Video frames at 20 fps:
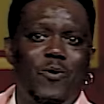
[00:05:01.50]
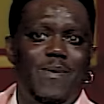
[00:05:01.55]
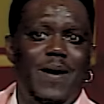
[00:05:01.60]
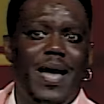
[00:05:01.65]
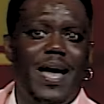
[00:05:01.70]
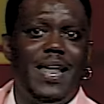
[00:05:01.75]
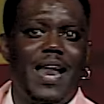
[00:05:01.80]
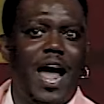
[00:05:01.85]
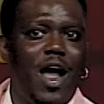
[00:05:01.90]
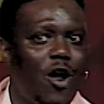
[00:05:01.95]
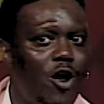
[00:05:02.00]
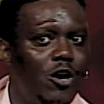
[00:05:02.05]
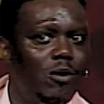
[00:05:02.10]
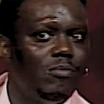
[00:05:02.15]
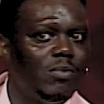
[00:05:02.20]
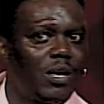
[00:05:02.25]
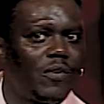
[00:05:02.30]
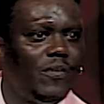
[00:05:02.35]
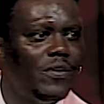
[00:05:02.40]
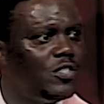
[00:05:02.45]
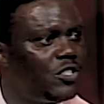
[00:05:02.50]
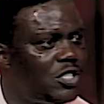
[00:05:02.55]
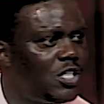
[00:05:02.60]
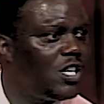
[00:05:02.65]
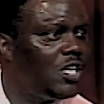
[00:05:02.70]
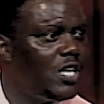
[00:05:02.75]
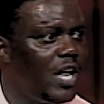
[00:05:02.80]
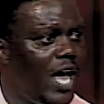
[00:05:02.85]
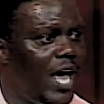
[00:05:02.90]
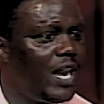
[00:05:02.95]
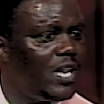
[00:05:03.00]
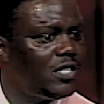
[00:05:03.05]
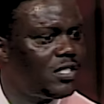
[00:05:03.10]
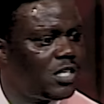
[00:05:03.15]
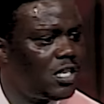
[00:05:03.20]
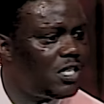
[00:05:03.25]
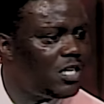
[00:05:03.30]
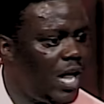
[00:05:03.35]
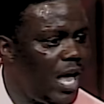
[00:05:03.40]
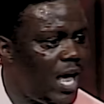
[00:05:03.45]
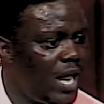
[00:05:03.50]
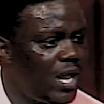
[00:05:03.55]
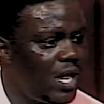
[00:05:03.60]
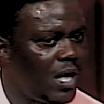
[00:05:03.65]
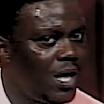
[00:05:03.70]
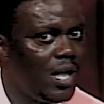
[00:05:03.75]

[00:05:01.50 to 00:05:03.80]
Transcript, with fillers: man. I heard him looking for you. See your daddy? See your daddy?